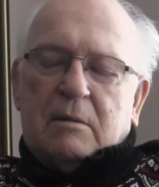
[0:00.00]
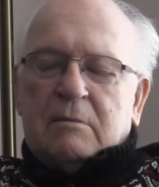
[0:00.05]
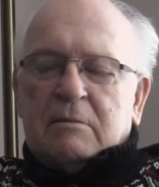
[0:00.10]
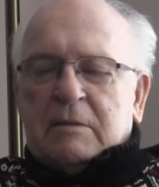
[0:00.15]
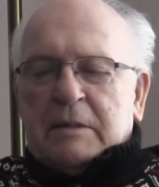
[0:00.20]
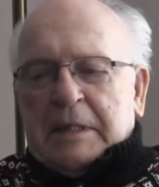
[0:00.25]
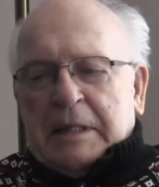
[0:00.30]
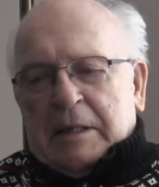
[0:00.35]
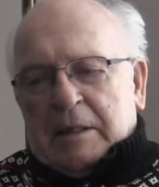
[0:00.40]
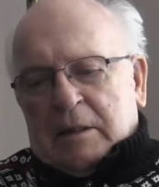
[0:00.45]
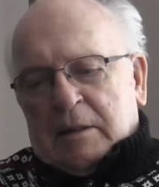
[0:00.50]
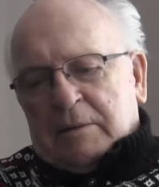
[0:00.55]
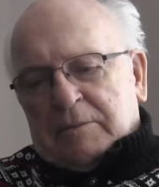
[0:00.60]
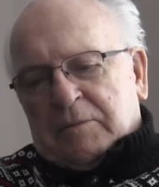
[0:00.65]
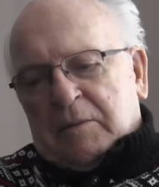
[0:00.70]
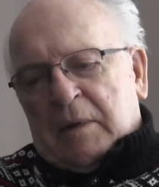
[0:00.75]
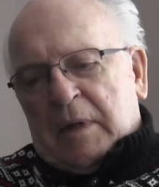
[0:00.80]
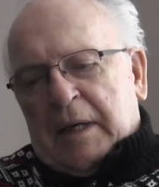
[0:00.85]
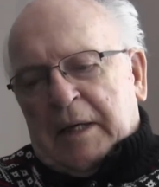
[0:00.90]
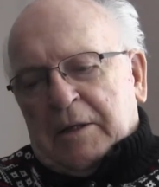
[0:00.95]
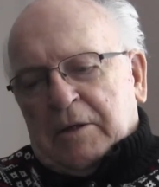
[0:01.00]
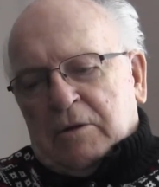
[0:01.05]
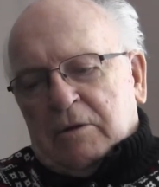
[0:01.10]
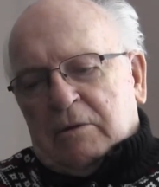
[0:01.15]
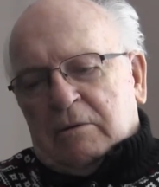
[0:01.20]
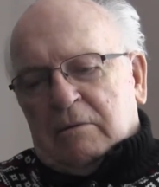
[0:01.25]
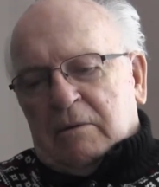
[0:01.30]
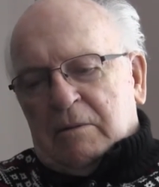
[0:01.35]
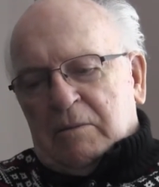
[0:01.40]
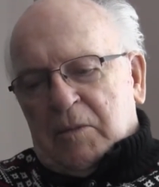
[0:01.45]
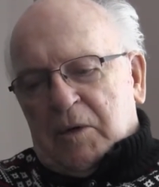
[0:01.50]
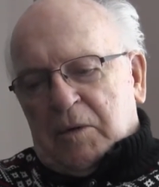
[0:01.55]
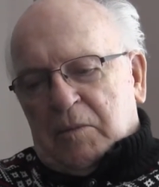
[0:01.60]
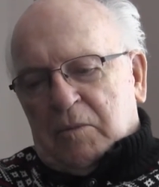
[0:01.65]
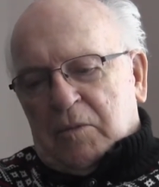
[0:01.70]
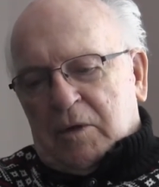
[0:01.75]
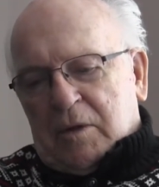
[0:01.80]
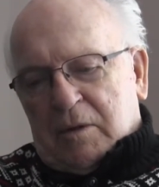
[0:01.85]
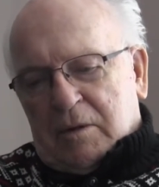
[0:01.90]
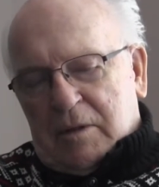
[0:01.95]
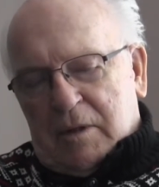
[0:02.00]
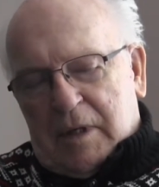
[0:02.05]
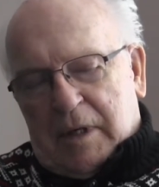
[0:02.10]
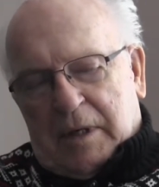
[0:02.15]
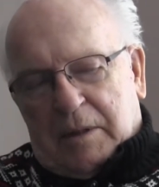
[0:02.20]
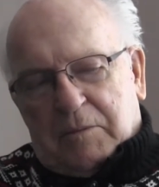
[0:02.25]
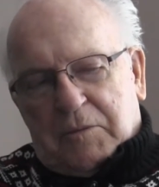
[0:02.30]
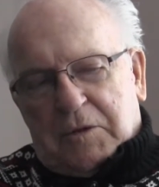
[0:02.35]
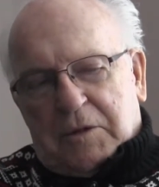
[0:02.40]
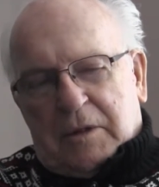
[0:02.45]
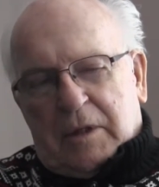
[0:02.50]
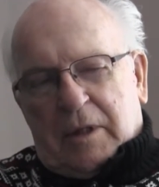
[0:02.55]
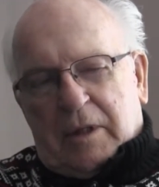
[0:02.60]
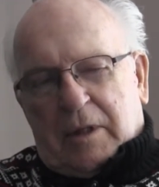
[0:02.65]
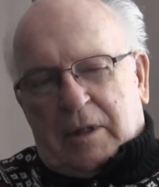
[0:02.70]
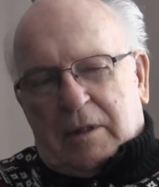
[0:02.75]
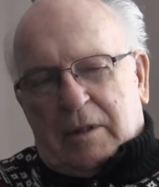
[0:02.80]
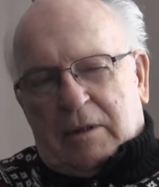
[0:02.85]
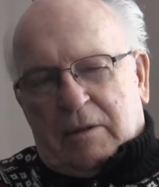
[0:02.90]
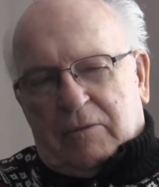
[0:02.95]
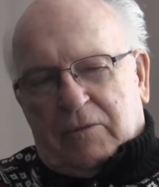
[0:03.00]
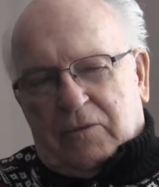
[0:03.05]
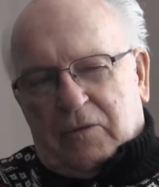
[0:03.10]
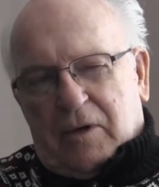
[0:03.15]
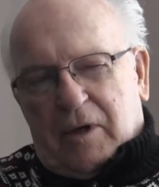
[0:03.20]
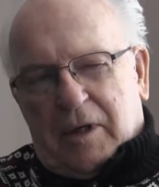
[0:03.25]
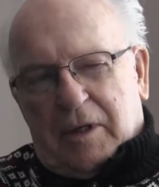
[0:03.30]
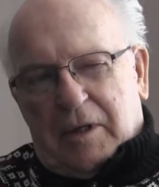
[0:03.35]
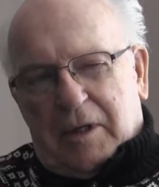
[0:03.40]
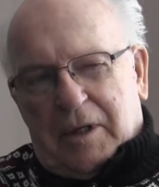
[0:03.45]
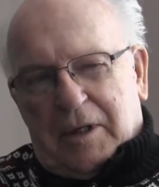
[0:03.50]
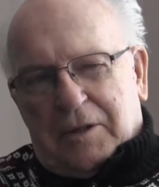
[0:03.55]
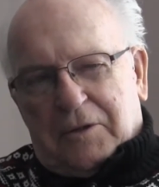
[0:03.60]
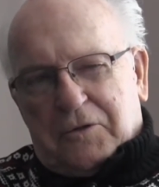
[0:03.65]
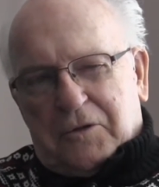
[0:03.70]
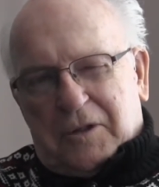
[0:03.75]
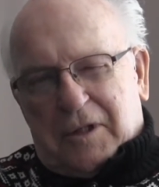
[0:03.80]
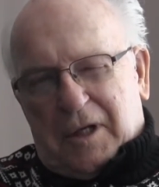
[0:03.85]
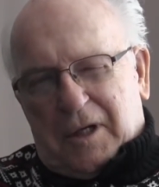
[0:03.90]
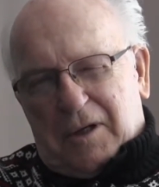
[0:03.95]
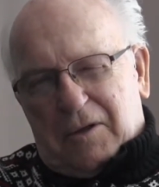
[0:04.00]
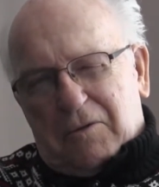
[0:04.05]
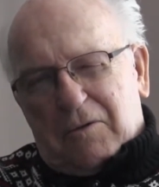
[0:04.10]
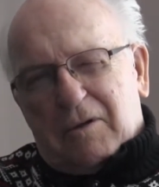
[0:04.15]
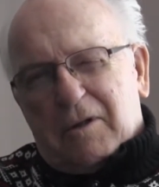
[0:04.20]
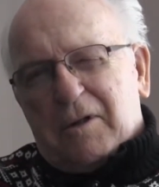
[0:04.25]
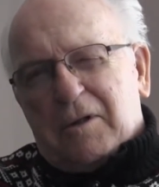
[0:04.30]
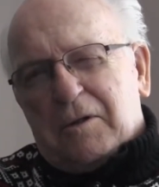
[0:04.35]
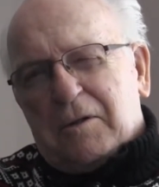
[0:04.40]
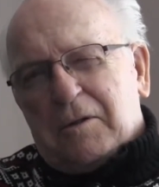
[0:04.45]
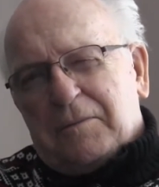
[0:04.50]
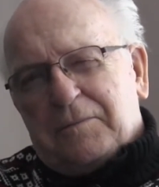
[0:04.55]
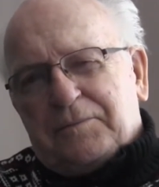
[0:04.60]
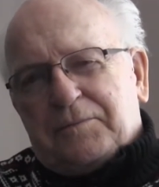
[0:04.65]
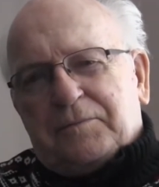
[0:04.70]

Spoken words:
Well, I do remember at times taking a fried egg sandwich.